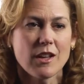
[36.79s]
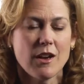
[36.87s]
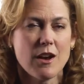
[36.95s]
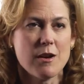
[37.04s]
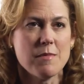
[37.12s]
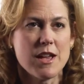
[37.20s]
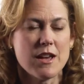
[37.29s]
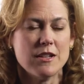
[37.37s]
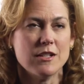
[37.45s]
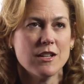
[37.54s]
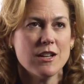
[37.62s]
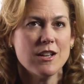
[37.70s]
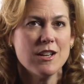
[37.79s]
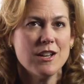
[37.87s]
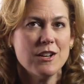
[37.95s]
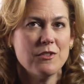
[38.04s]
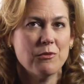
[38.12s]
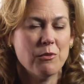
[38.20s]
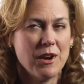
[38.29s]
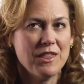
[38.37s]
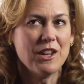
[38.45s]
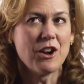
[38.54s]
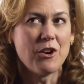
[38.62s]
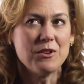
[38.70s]
And one
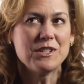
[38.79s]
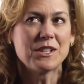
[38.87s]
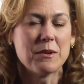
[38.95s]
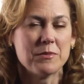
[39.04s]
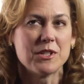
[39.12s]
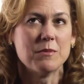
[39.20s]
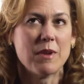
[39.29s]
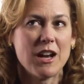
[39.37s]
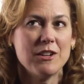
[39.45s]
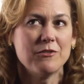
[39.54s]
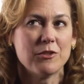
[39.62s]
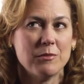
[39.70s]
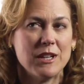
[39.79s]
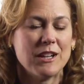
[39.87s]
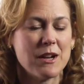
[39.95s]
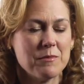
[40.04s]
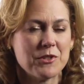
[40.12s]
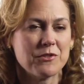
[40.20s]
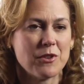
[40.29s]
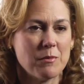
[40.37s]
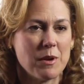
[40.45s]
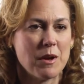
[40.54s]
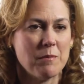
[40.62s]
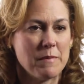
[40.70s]
that always comes to mind for me comes
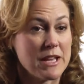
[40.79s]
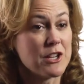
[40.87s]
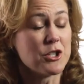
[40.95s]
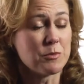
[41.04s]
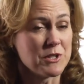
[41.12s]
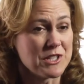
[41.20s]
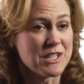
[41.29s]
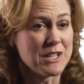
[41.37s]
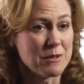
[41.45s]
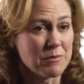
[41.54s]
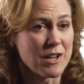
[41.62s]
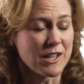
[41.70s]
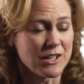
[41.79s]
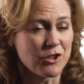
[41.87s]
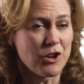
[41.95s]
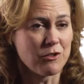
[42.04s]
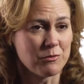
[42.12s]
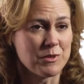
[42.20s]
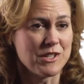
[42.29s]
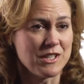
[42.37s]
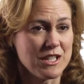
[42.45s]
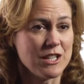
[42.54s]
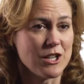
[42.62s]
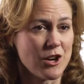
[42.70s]
from a management team. I got a call from a
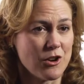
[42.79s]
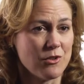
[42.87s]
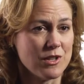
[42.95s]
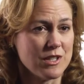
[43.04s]
CEO